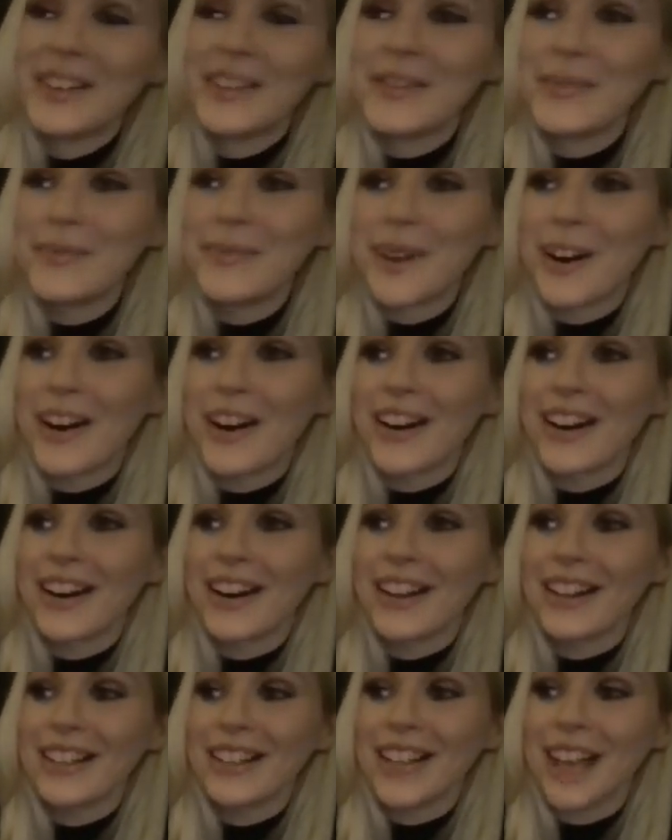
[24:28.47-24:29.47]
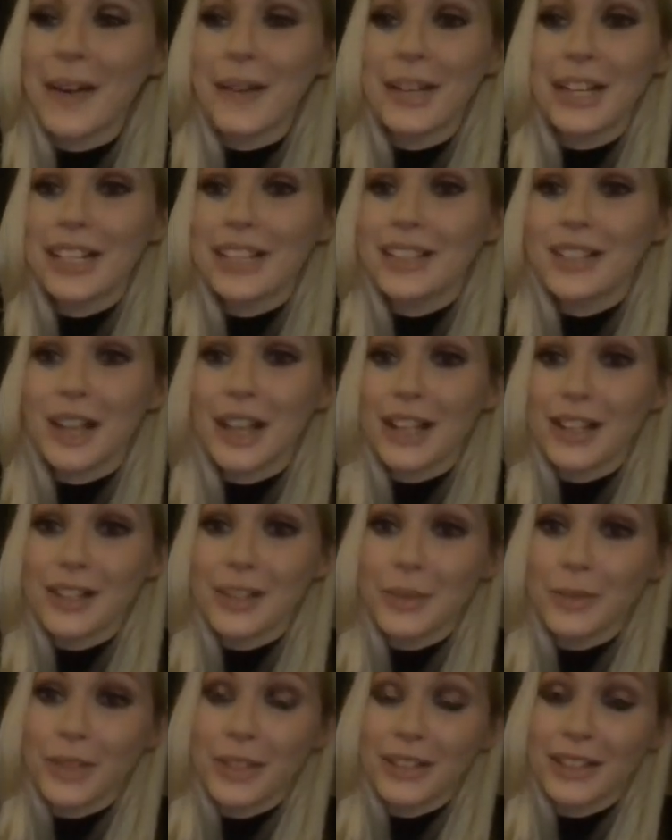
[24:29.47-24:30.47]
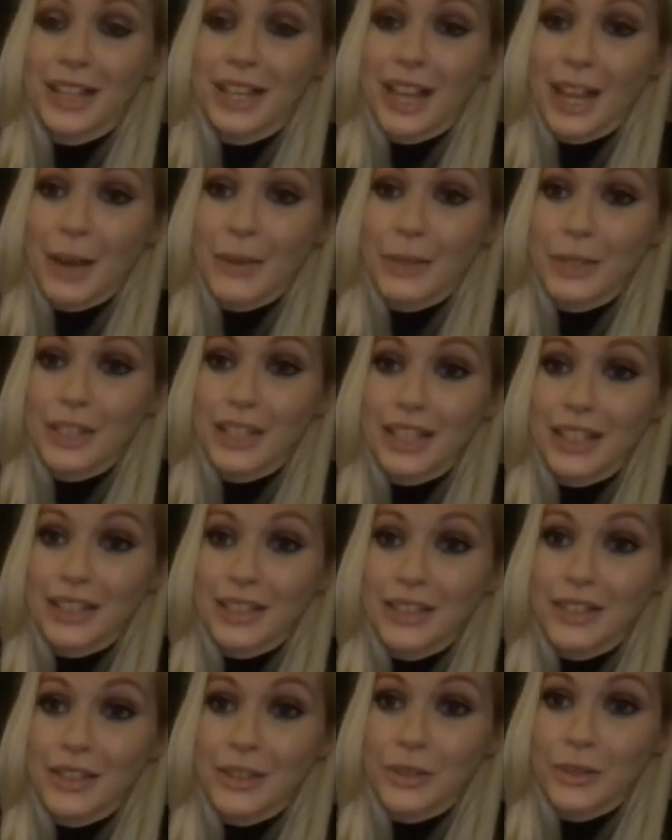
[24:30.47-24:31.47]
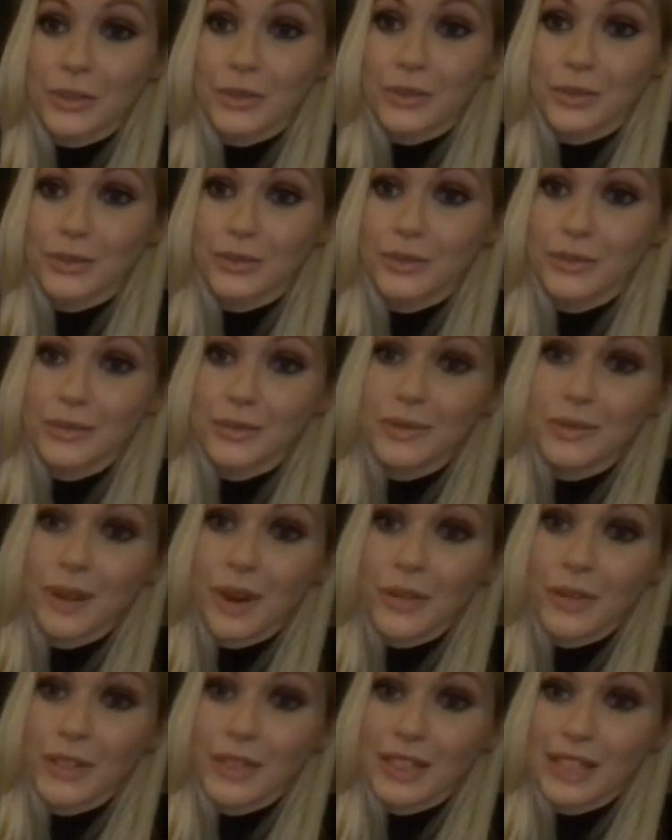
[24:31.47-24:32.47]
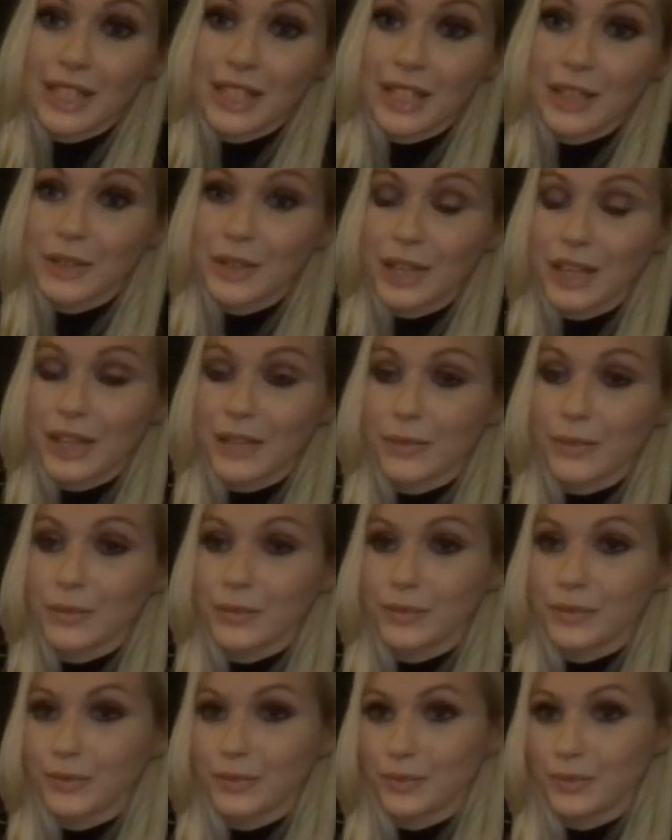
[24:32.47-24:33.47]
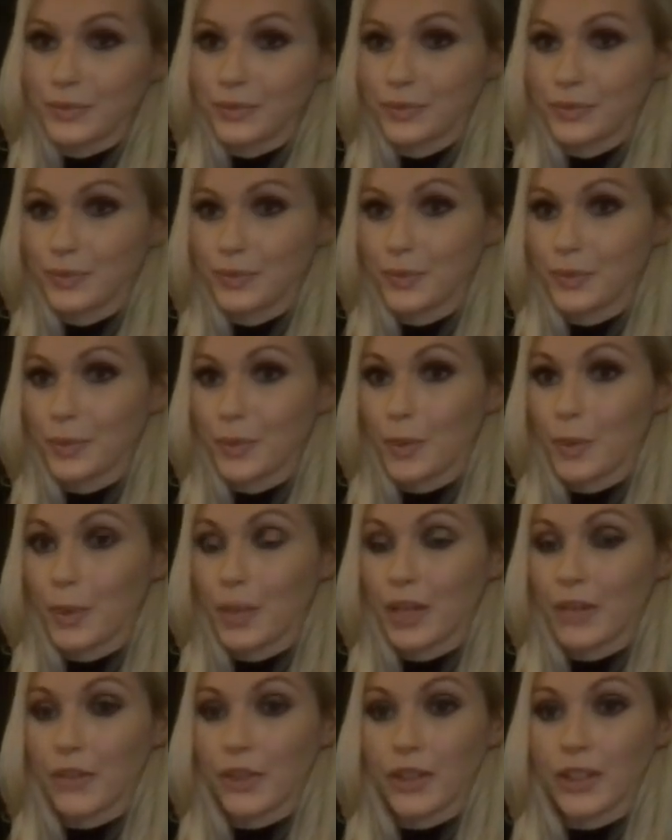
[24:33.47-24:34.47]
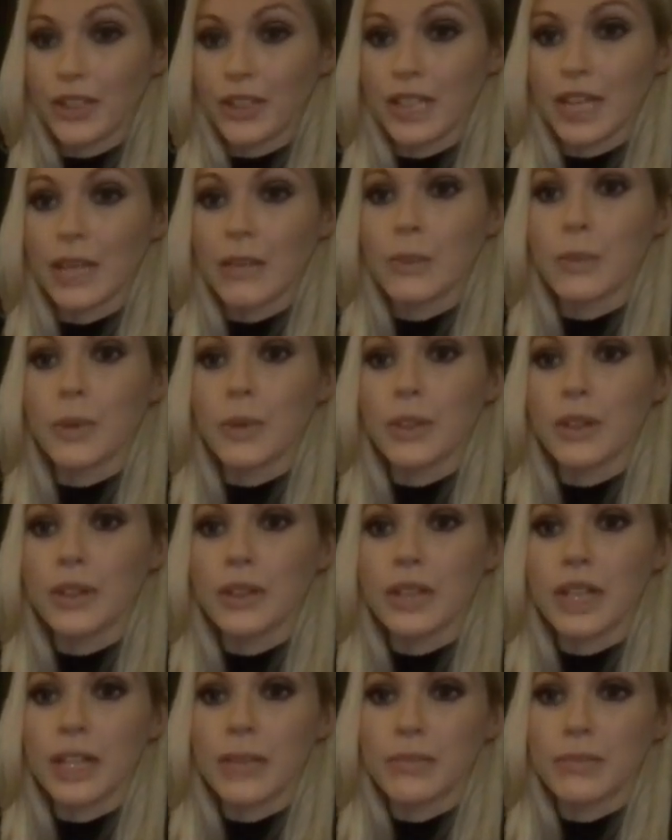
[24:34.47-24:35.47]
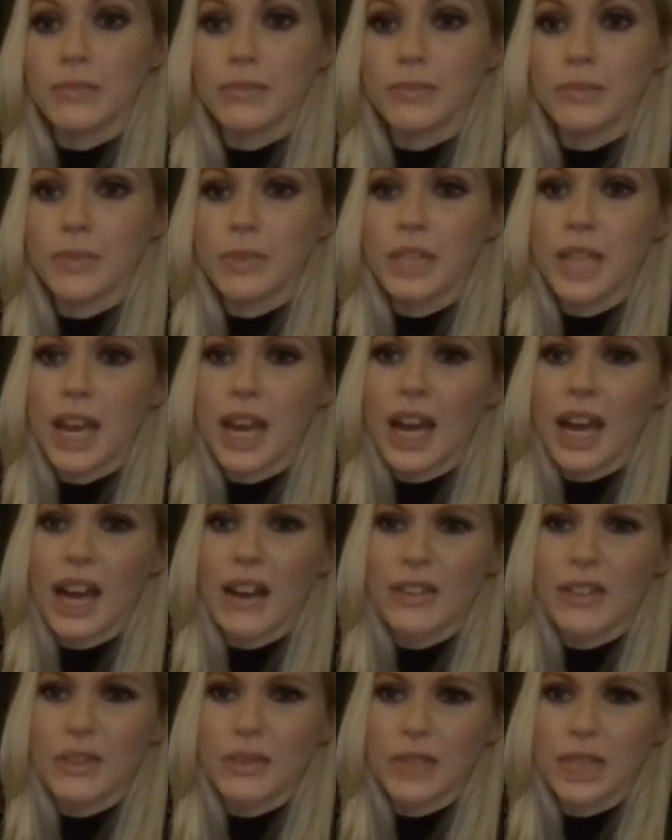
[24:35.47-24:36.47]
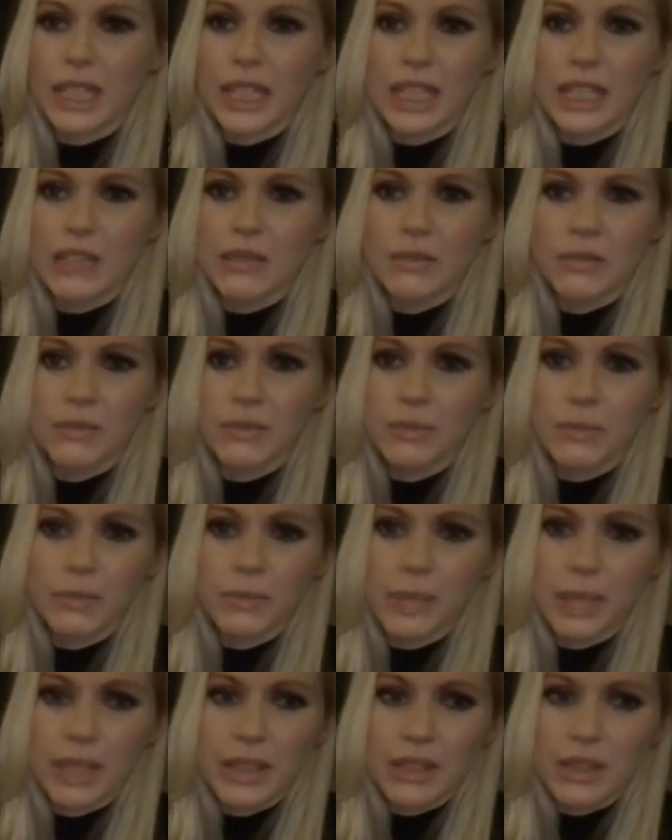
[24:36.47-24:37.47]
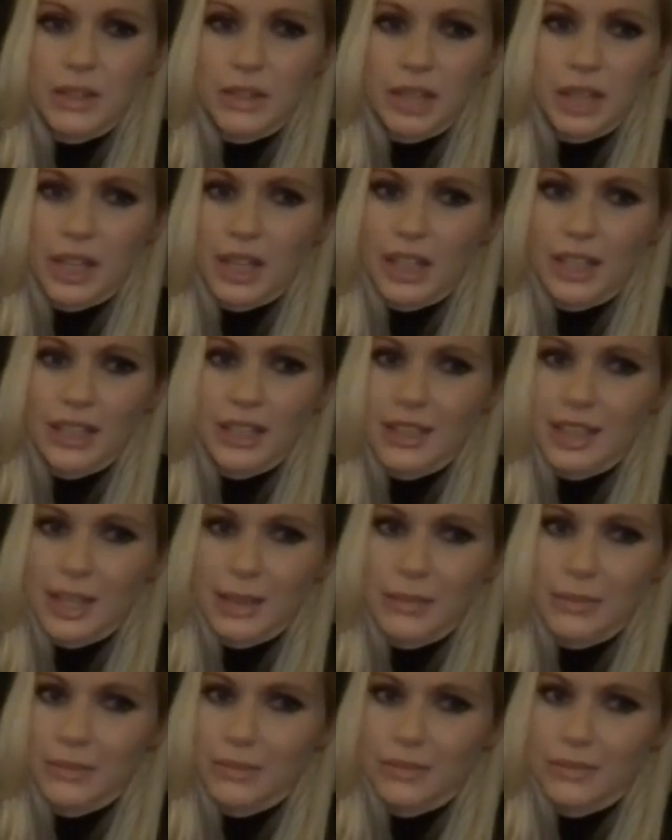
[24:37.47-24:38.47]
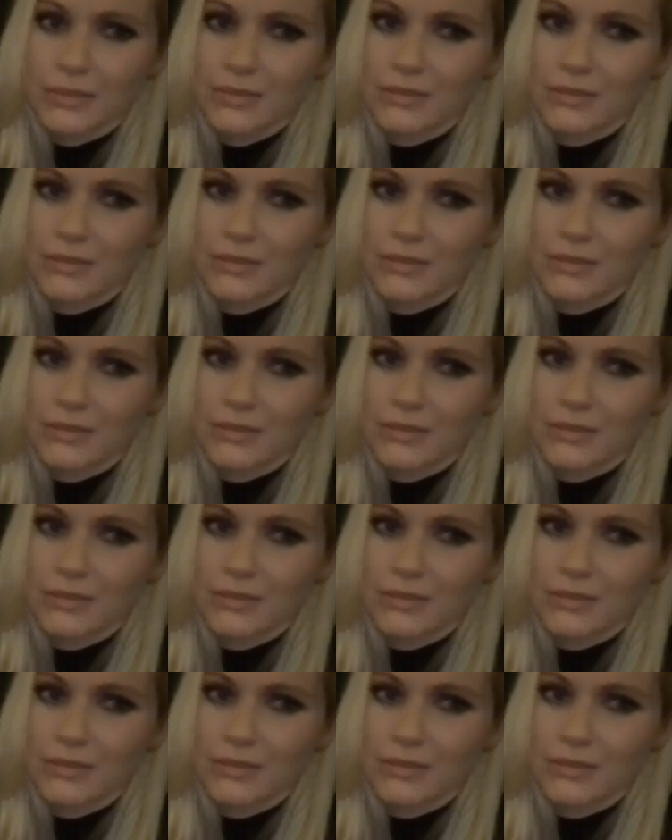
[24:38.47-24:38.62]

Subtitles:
But I mean, it's something that I would like to do, obviously, when I've got the time. But I haven't really been doing that anytime.